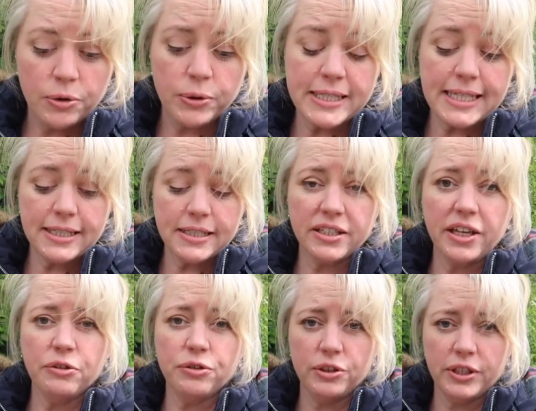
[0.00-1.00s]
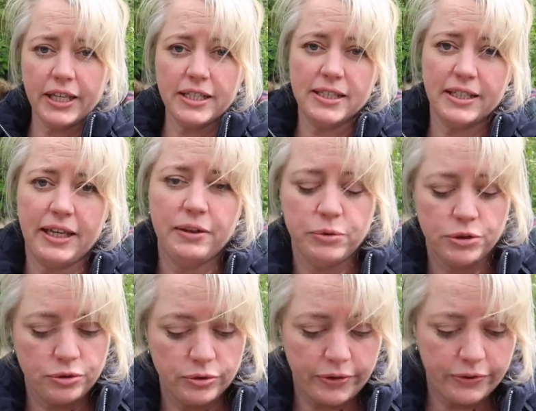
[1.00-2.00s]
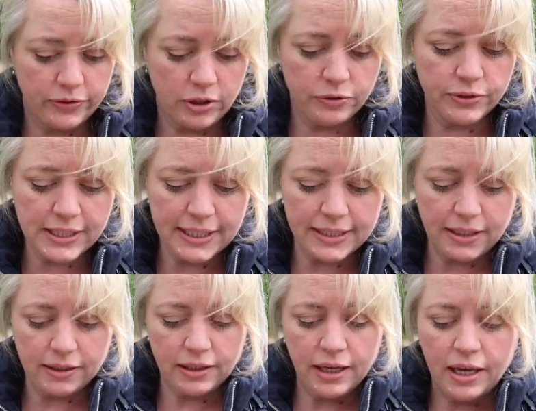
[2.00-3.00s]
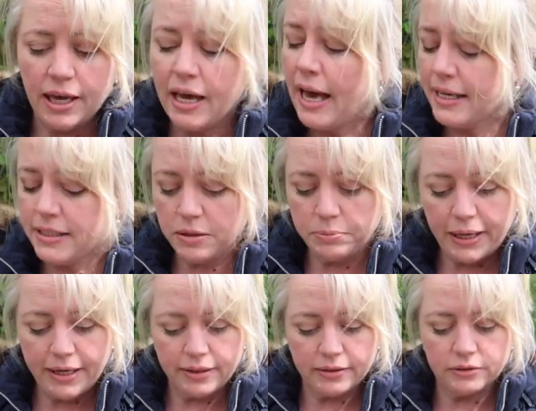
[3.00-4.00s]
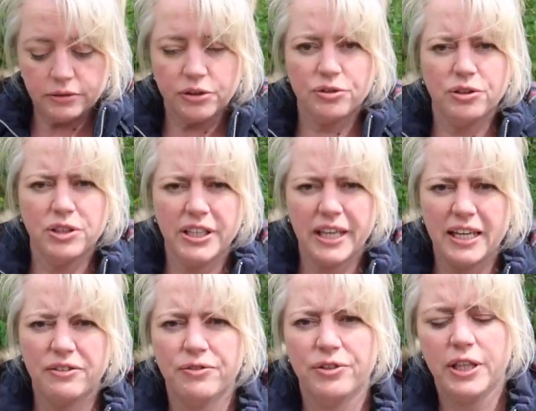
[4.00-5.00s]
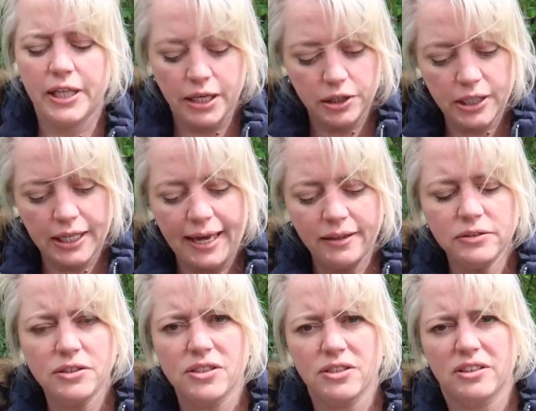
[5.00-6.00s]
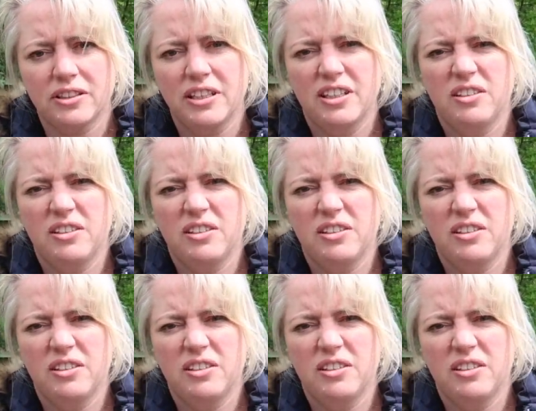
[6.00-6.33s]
But it says to go through the Kissing Gate, which was obviously done, head uphill through the gate for the Okeltor,